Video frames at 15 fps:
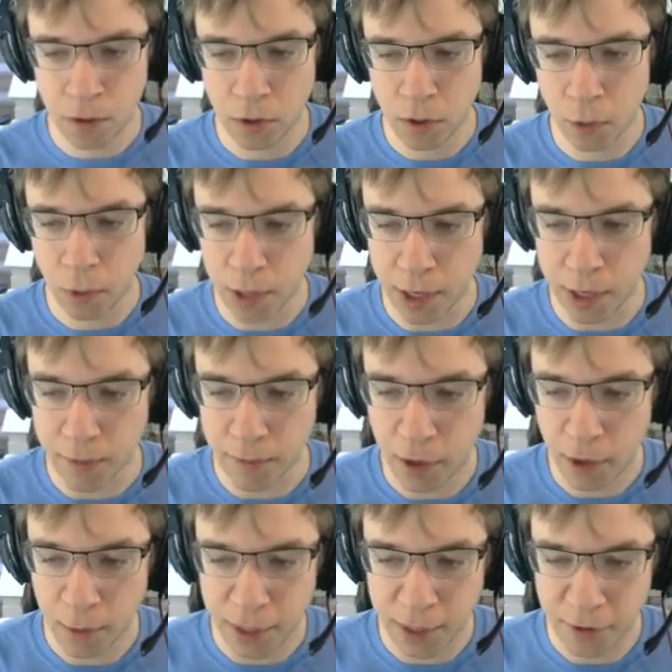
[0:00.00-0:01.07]
Okay.
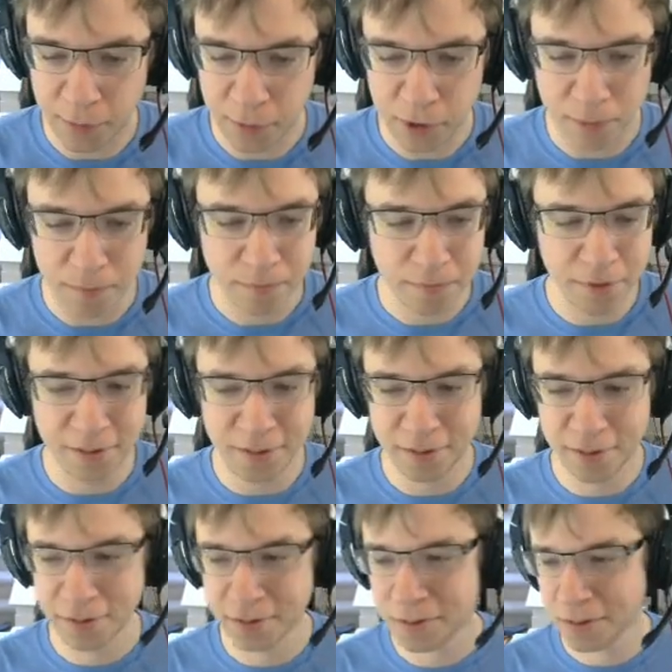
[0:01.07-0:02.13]
Oh, we killed him too.
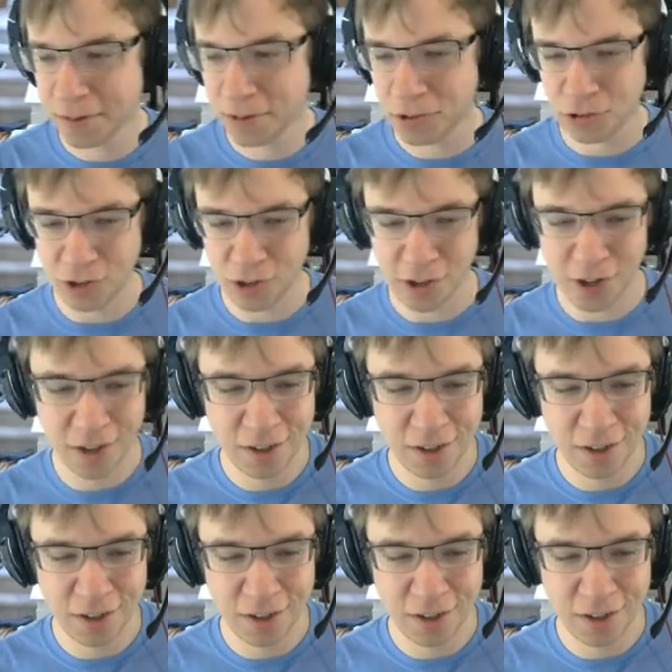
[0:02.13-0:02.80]
Sure.